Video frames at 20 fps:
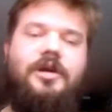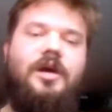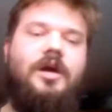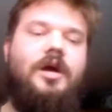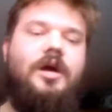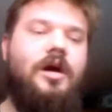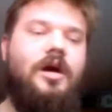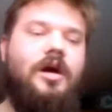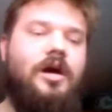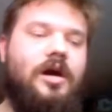
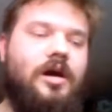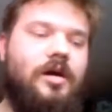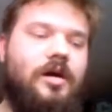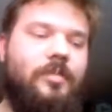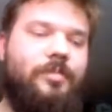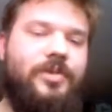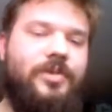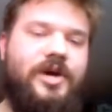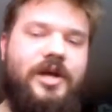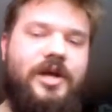
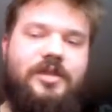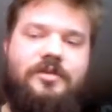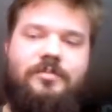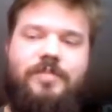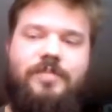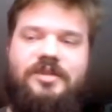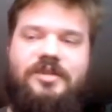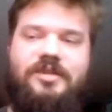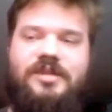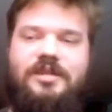But
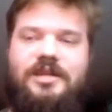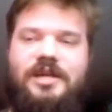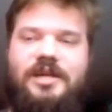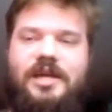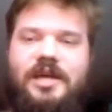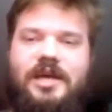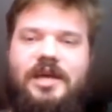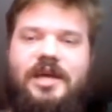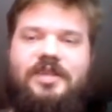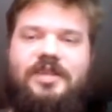basically,
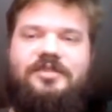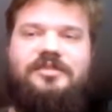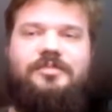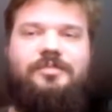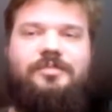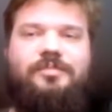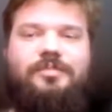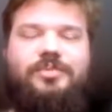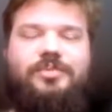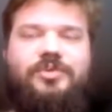it's
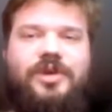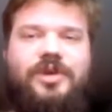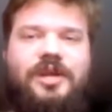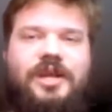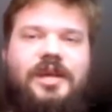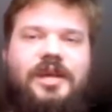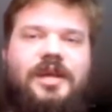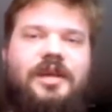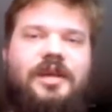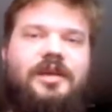
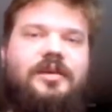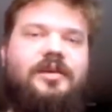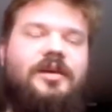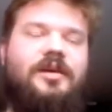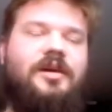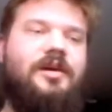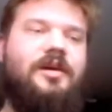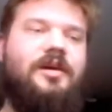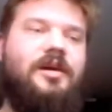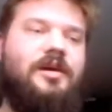pretty
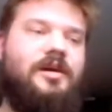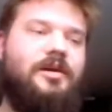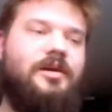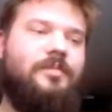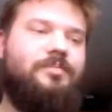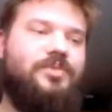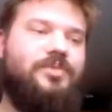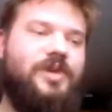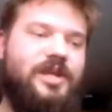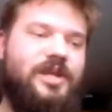
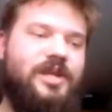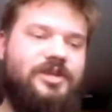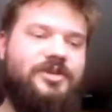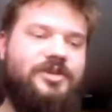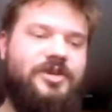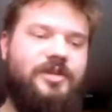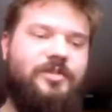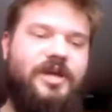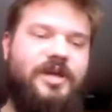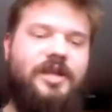
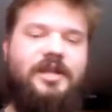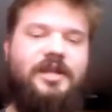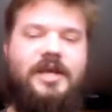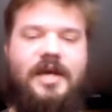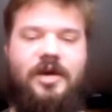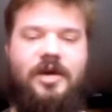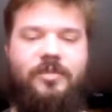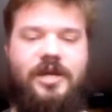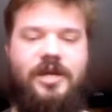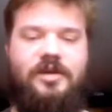predetermined how many
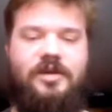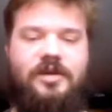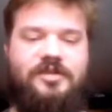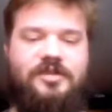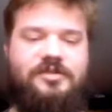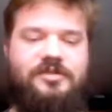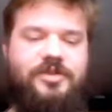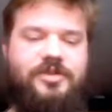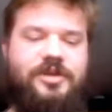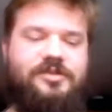
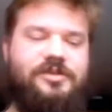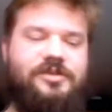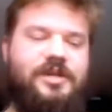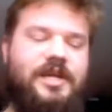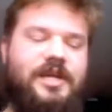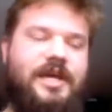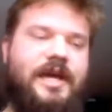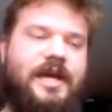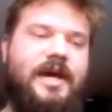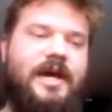customers you're going to
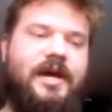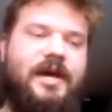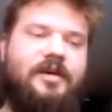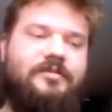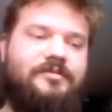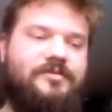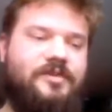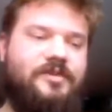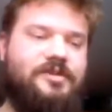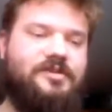have.
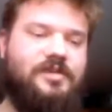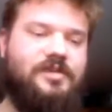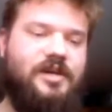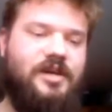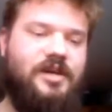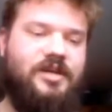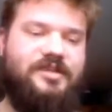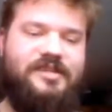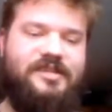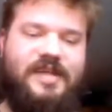
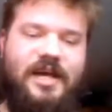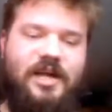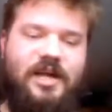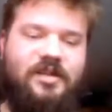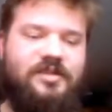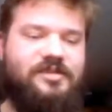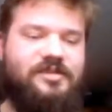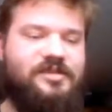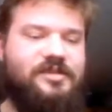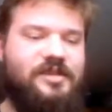
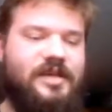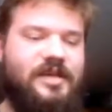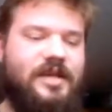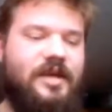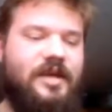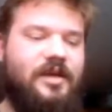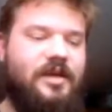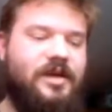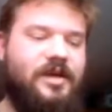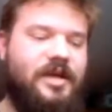Sales
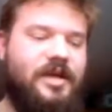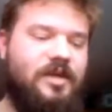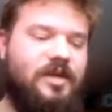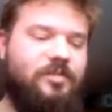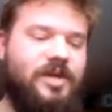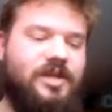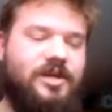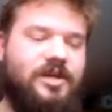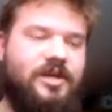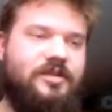can be
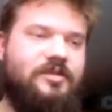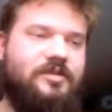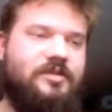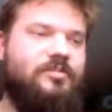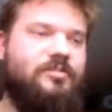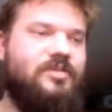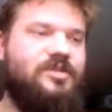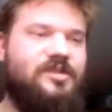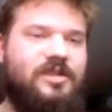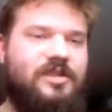done
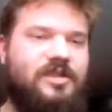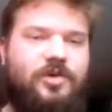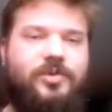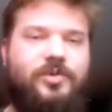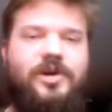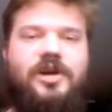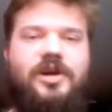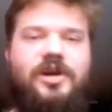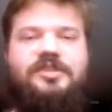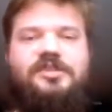slower,
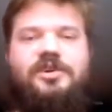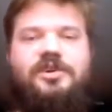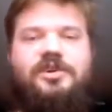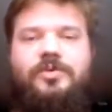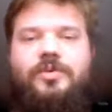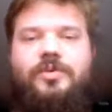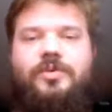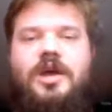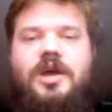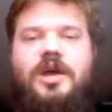so
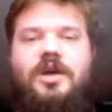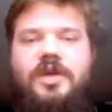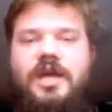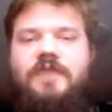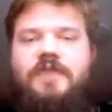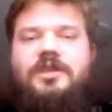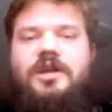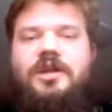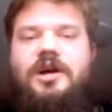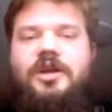you have a
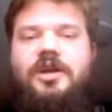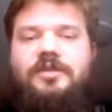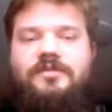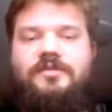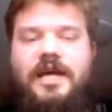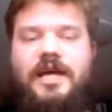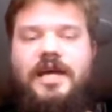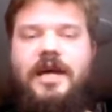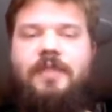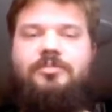lot of
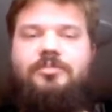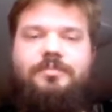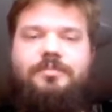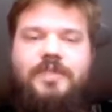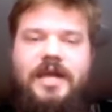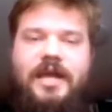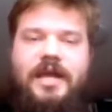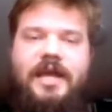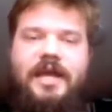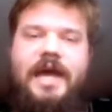time to plan
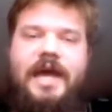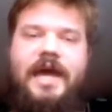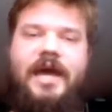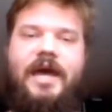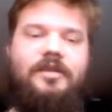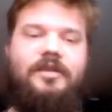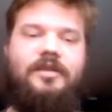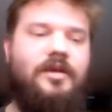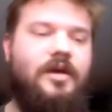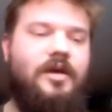ahead
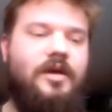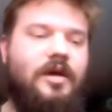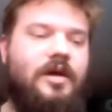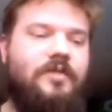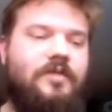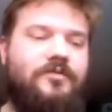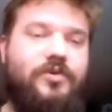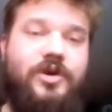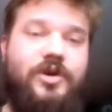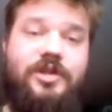for
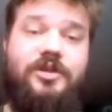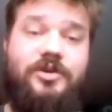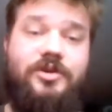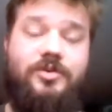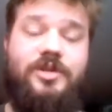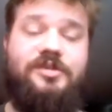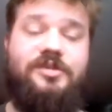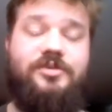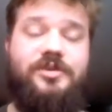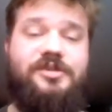the
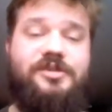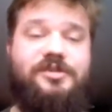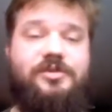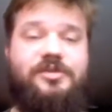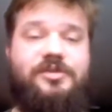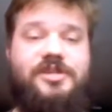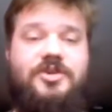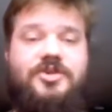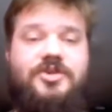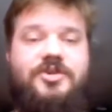resource usage
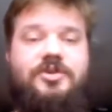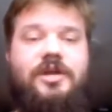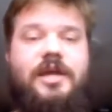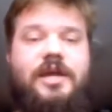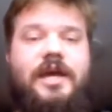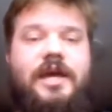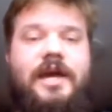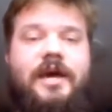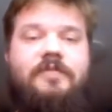you're going to have.